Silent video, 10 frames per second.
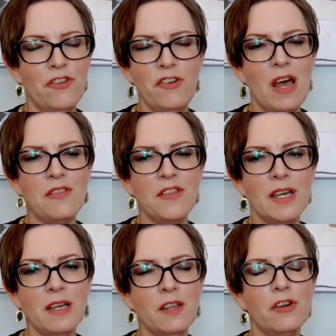There's
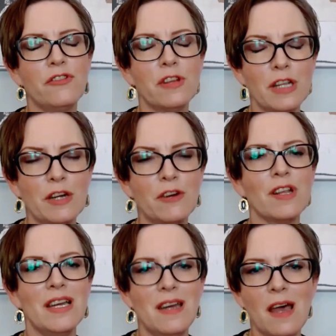
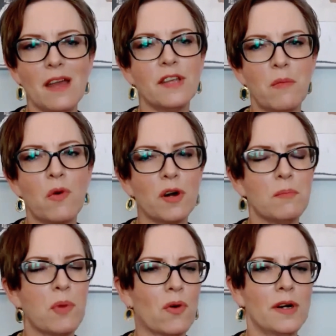literally nothing more
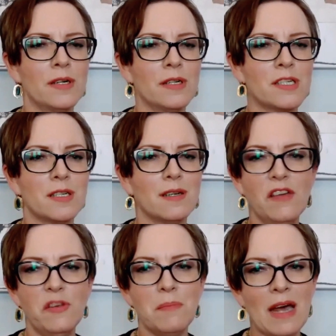important. It
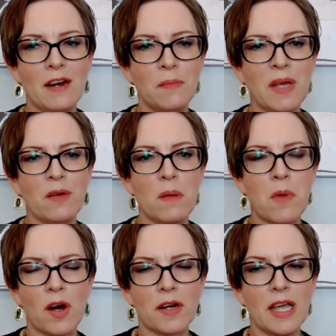doesn't matter to me
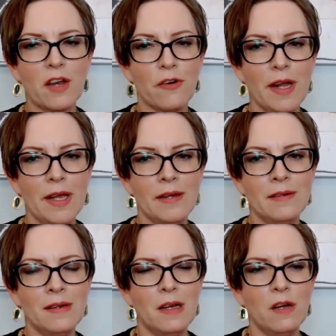what market you're
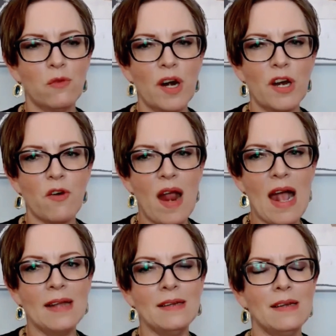in, where you're
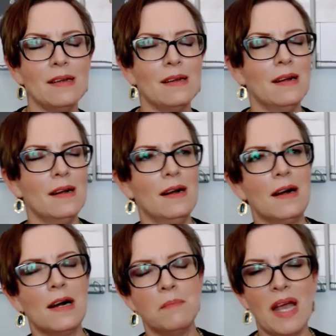at.
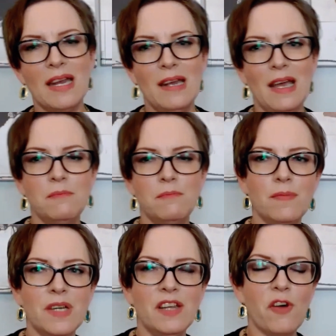And
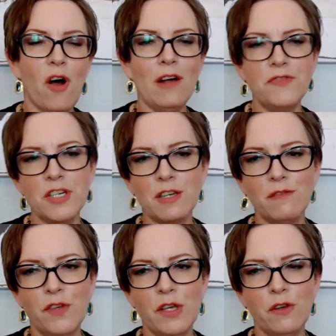it's often
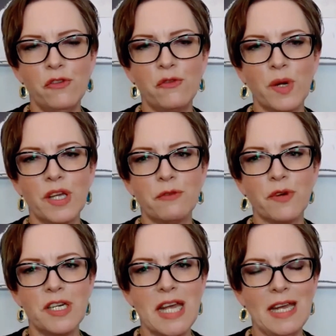confused with
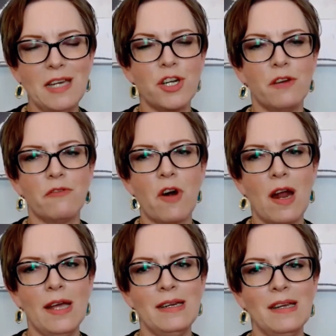retention,
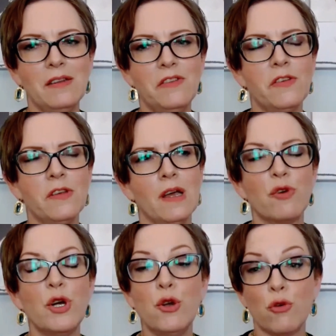right? It's
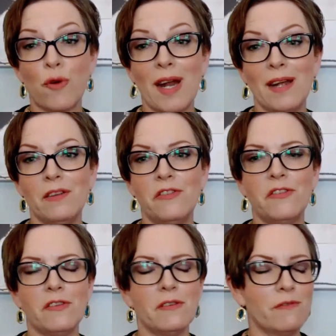your renewal
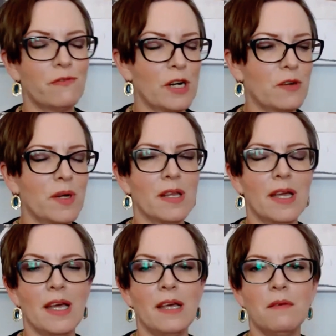rates
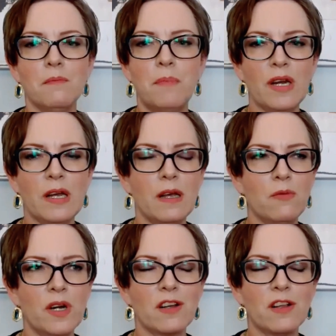frequently. So I want
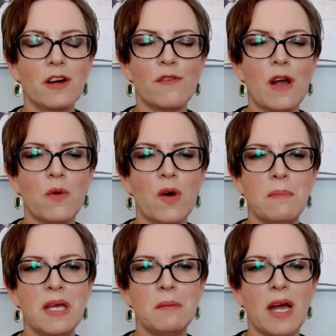to clarify what
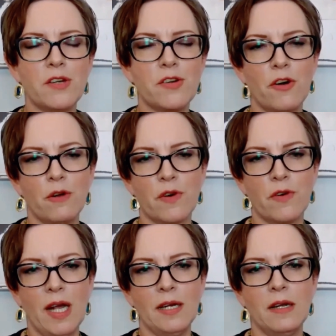I mean by
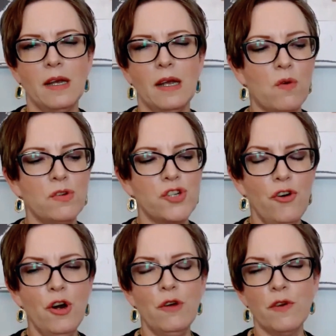turnover rate.
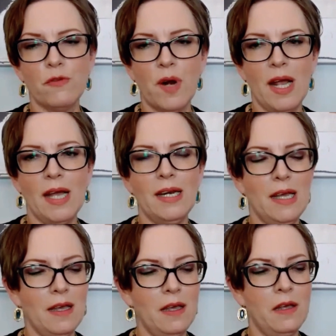Turnover
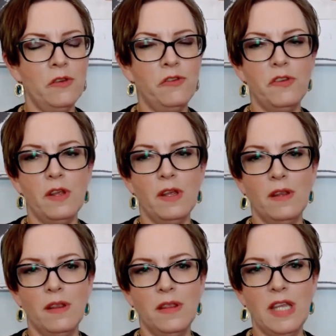rate is
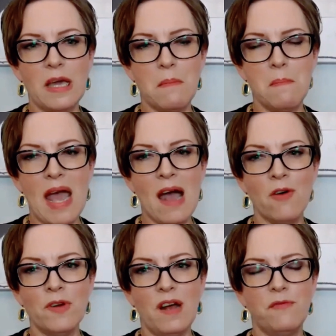the
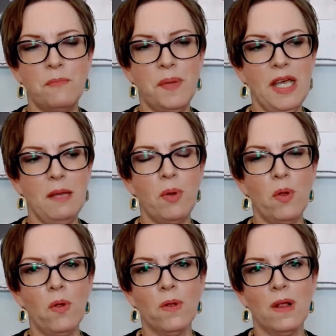amount of
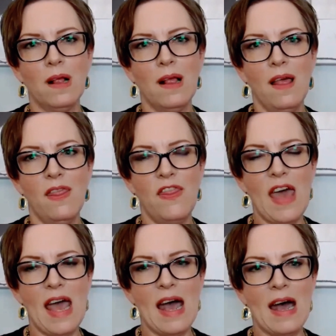people
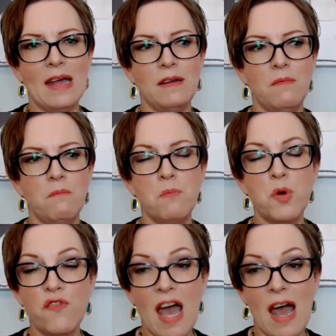that
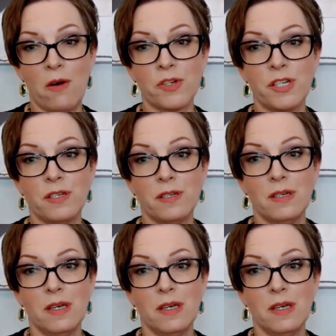move out,